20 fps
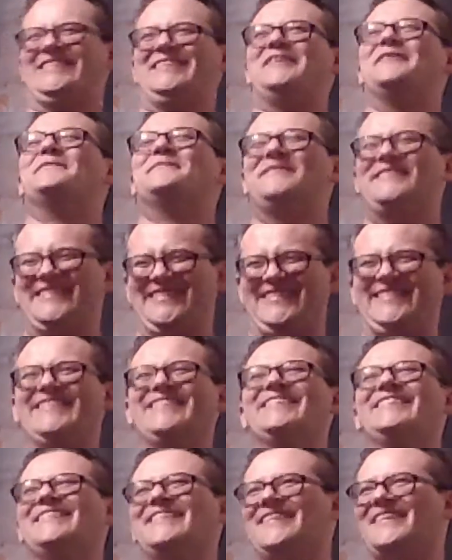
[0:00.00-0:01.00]
Yep.
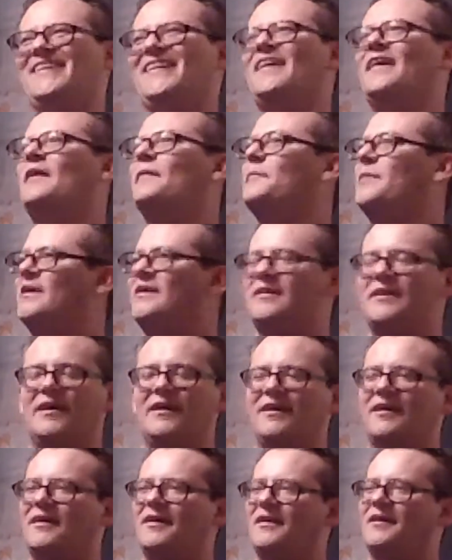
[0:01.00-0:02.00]
But,
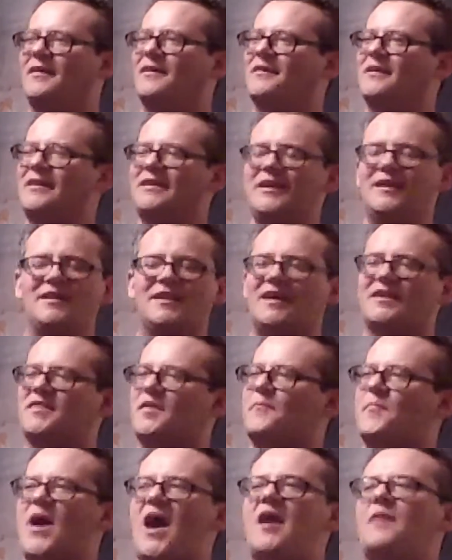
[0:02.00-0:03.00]
again, like
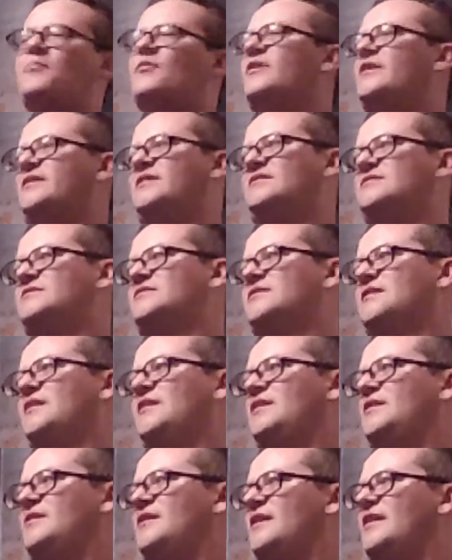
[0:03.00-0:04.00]
the backbreaking
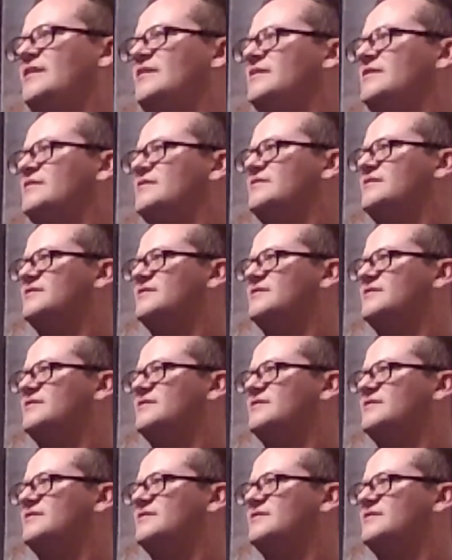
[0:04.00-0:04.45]
scene in